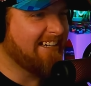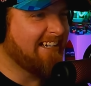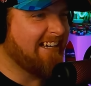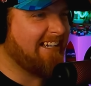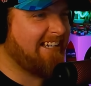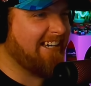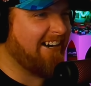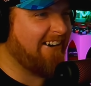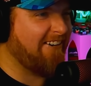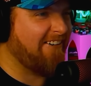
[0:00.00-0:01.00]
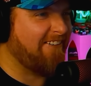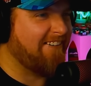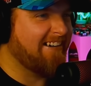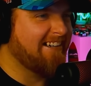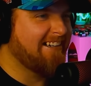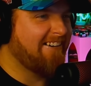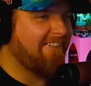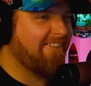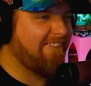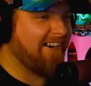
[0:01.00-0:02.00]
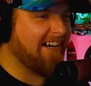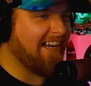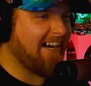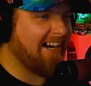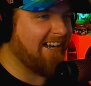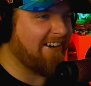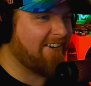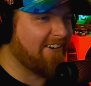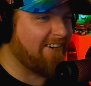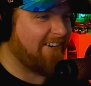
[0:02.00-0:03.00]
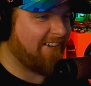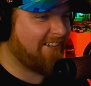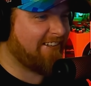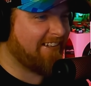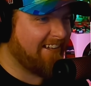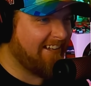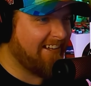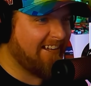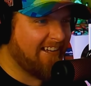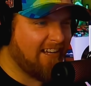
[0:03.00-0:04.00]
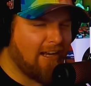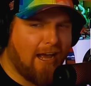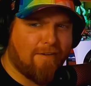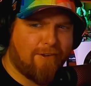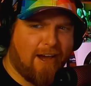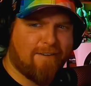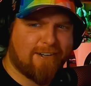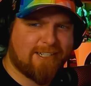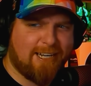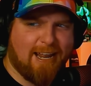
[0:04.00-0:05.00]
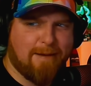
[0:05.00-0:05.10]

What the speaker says: Yo, what on earth? Have you ever seen that